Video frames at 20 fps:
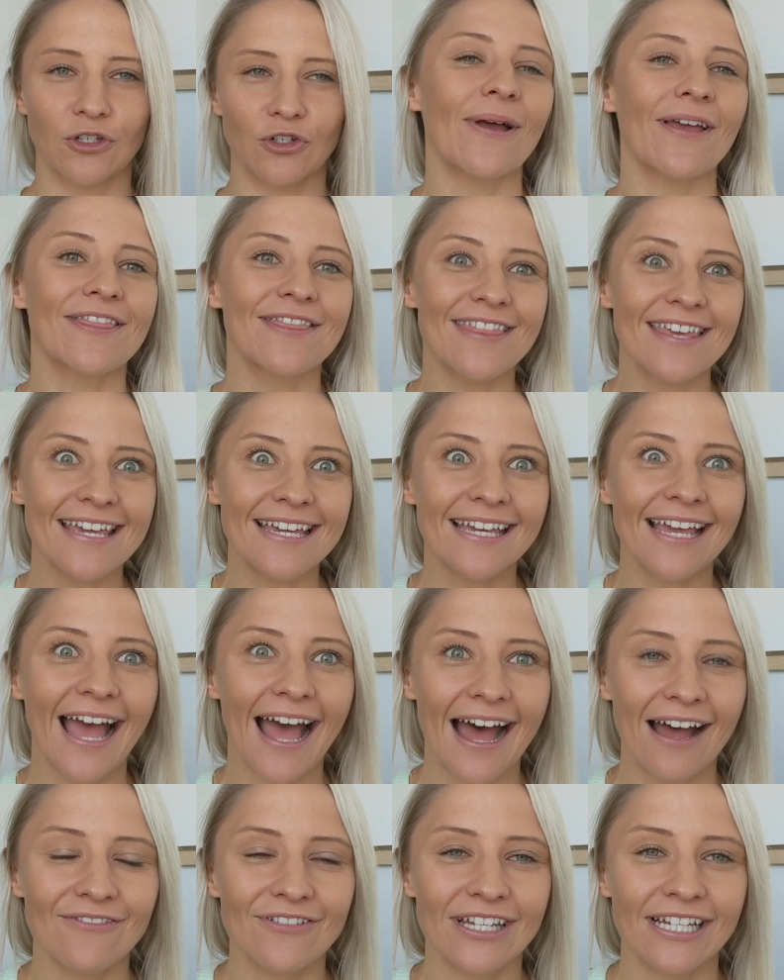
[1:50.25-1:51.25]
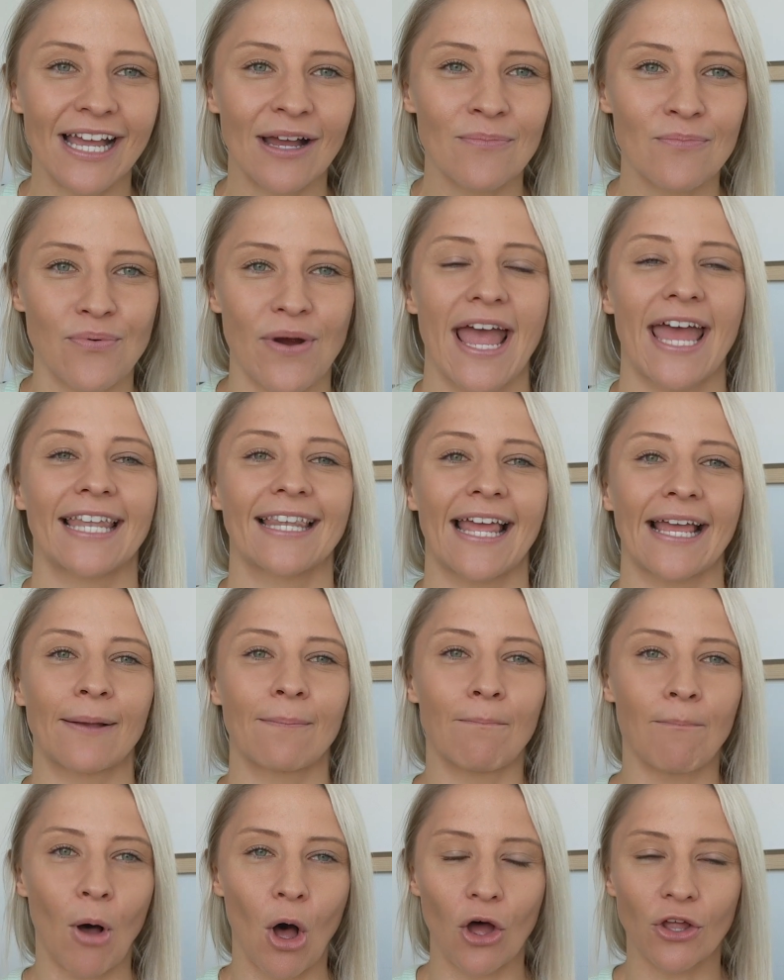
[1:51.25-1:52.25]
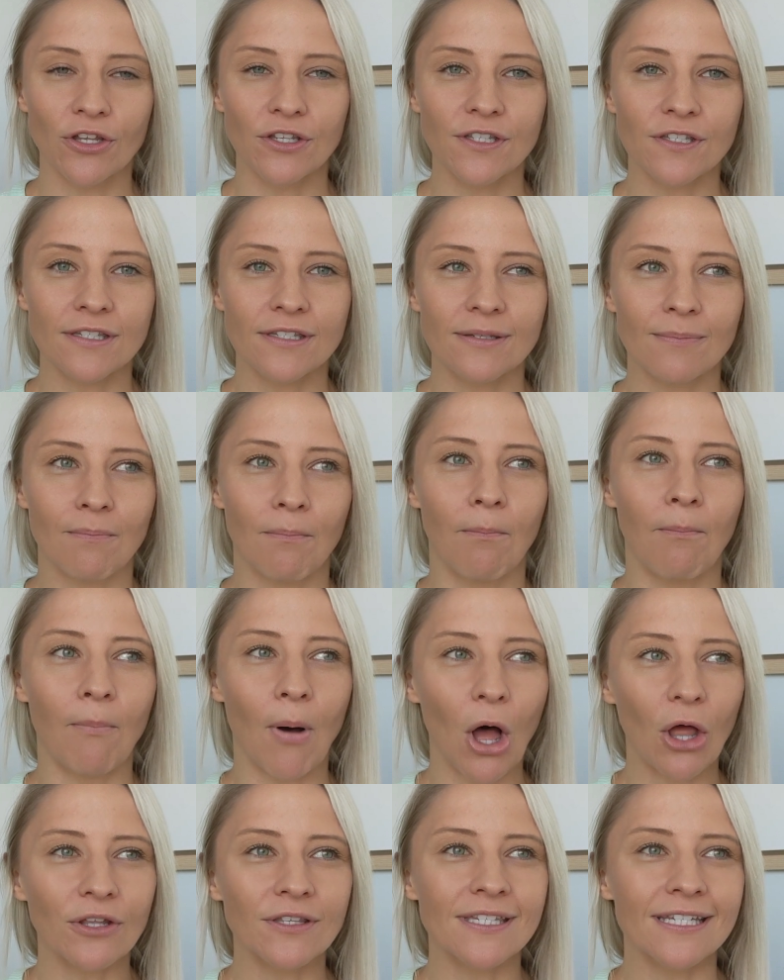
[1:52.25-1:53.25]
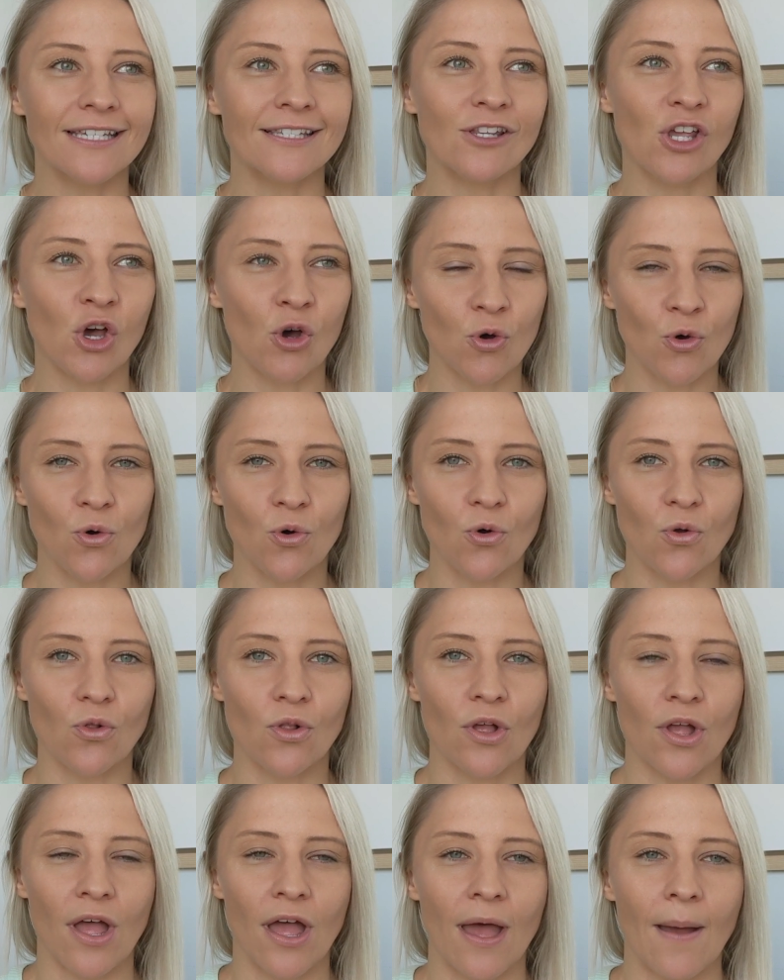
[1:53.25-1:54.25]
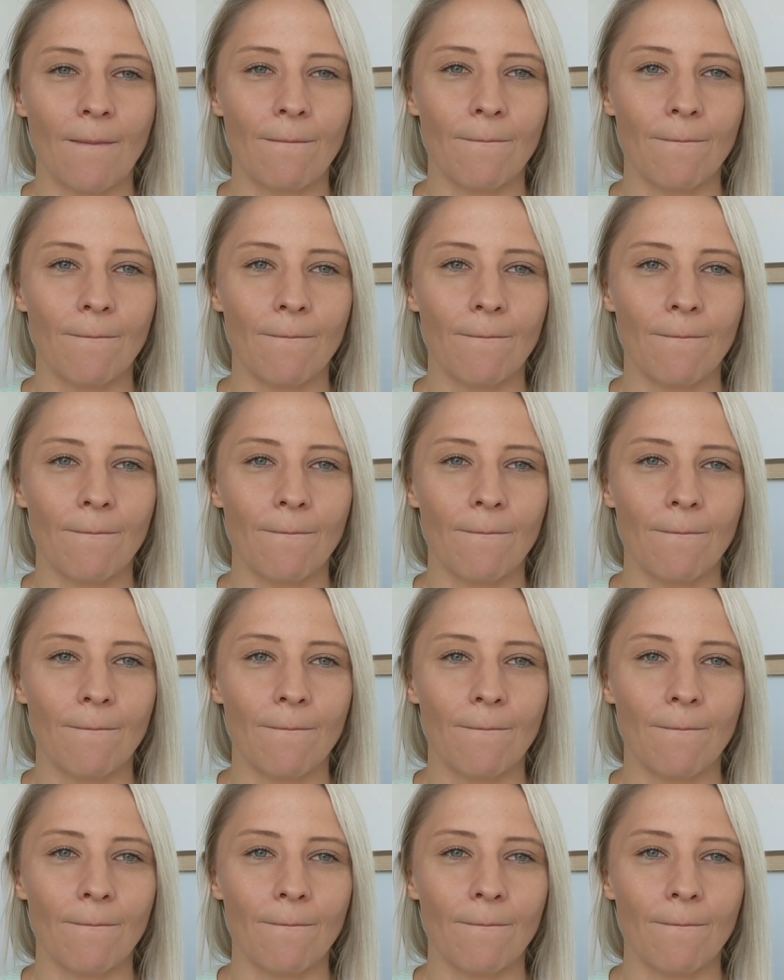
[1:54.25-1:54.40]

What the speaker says: So I think having a brand like BONDS is cool.